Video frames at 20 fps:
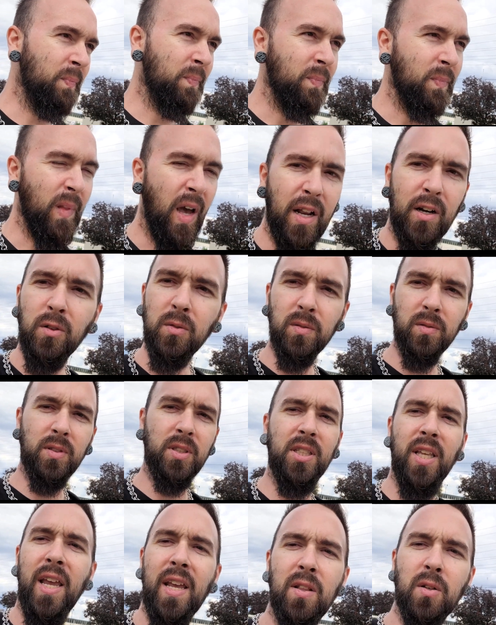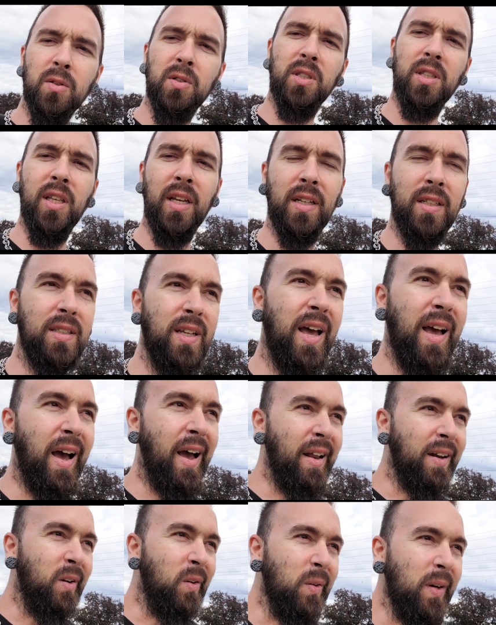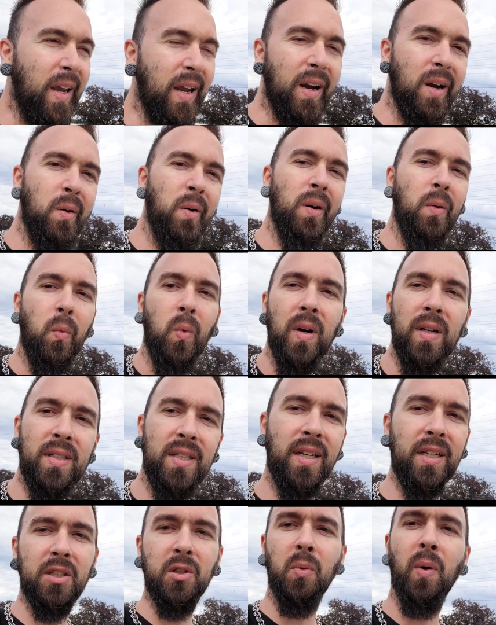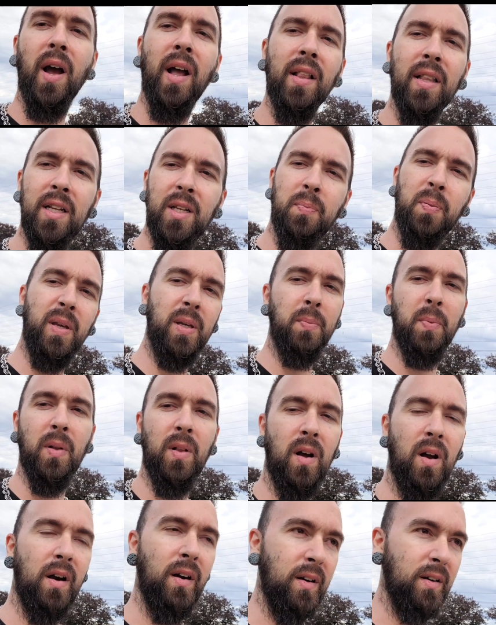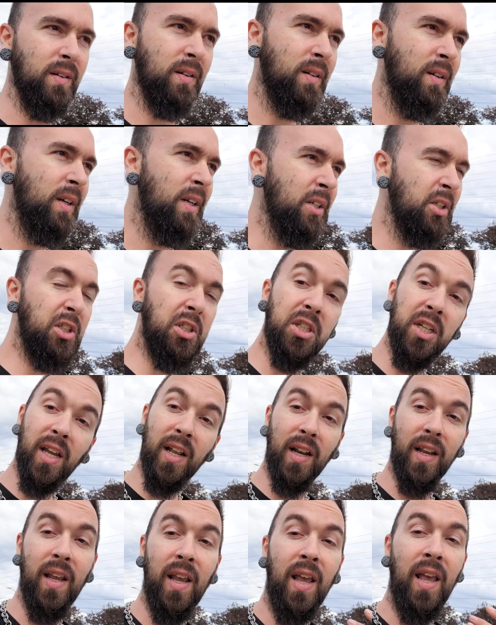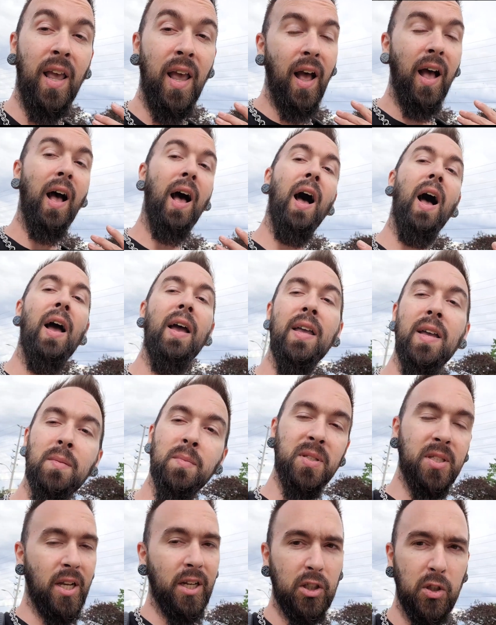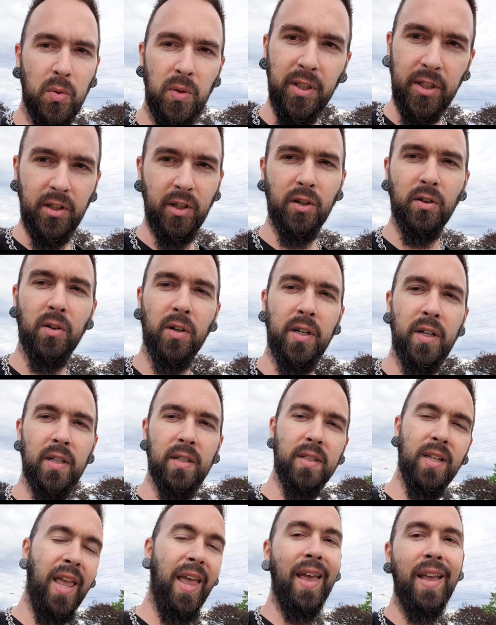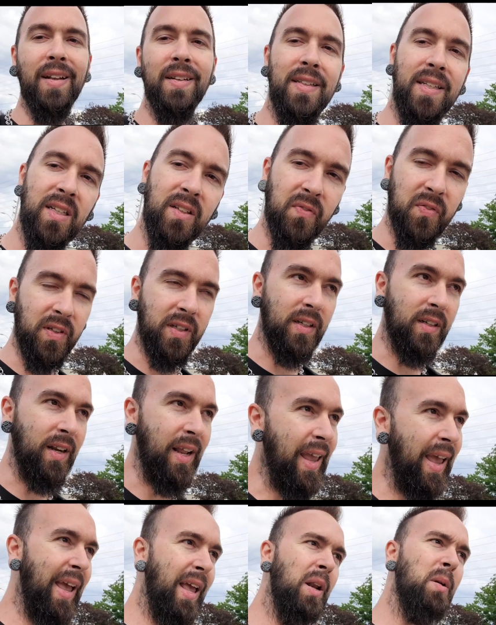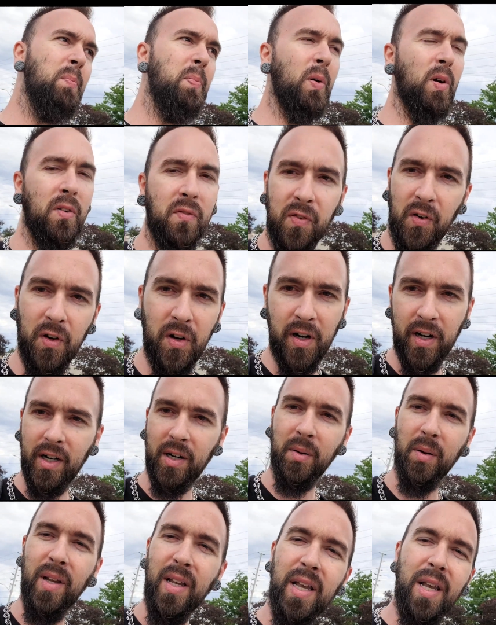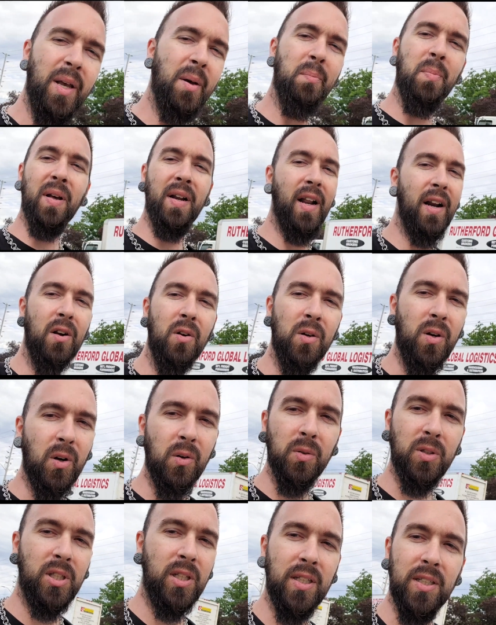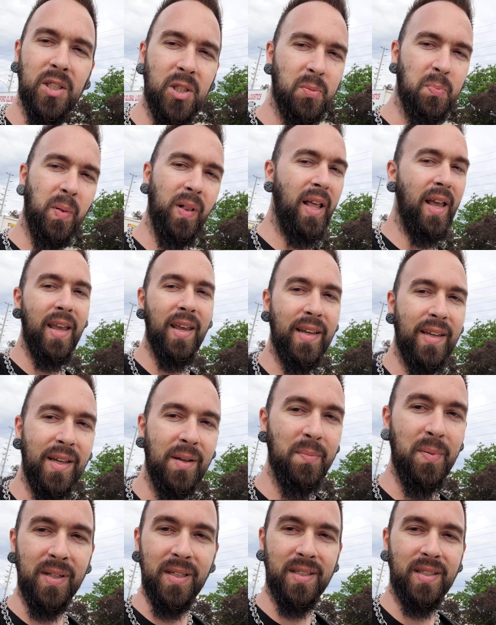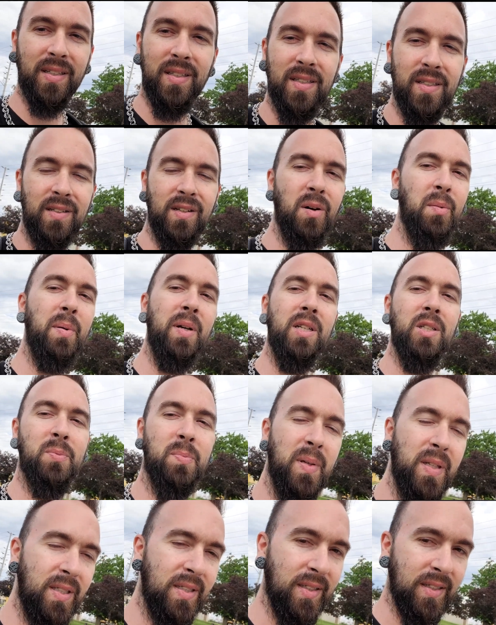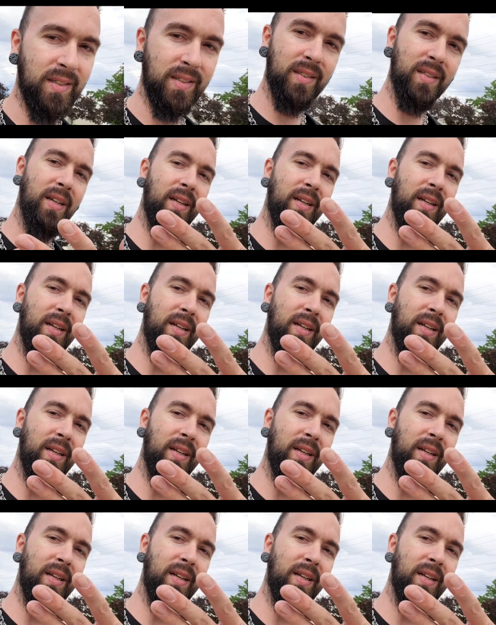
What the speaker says: I don't say those things. I don't care what sexuality people are. Shit, I am sexually curious and deviant and perverted. But I don't go to displaying it because it's nobody's business.